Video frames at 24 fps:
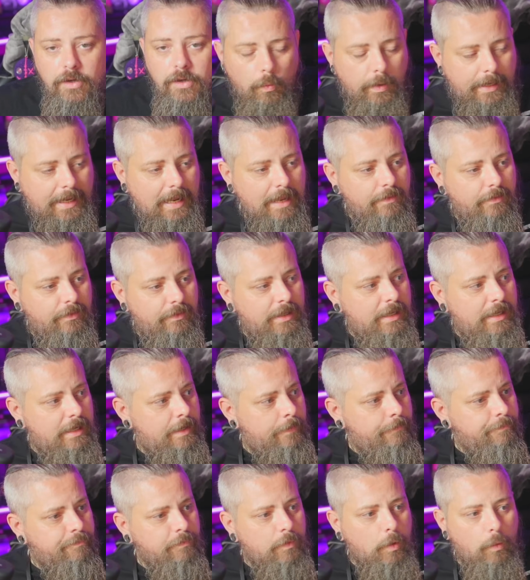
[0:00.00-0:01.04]
We get
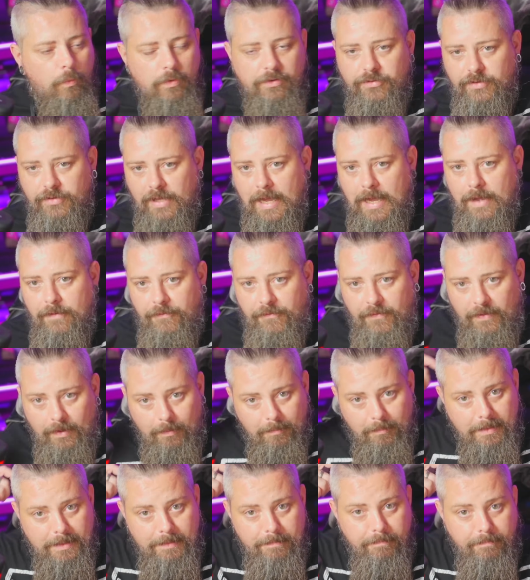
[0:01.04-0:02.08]
there, we start
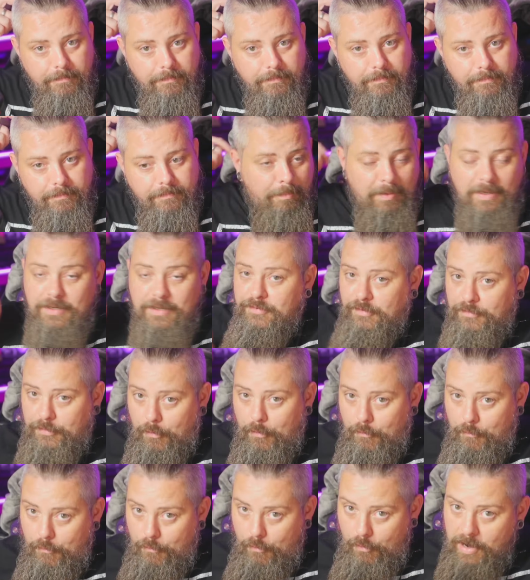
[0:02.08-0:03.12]
filming. The place has
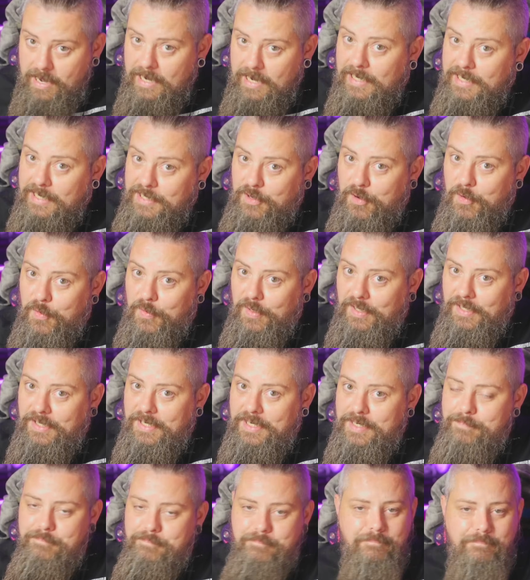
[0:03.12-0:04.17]
a really cool
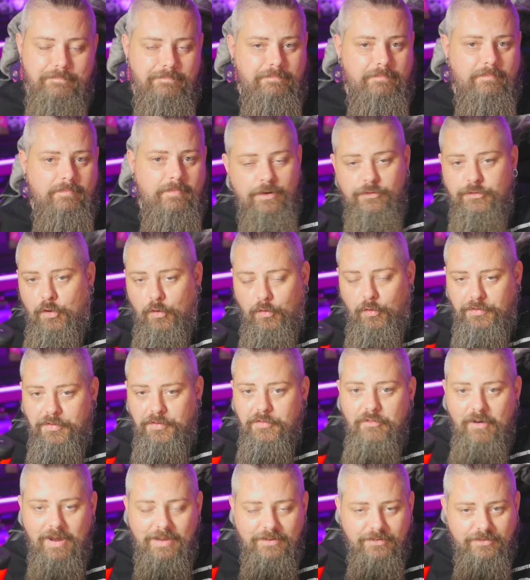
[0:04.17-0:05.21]
name. It is called
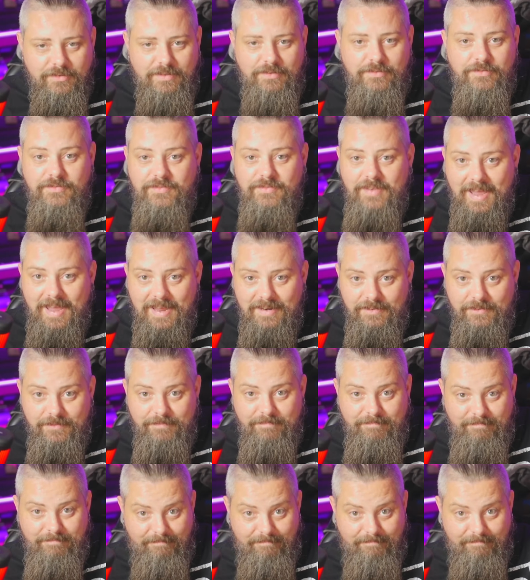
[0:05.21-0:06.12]
The Restless Dead.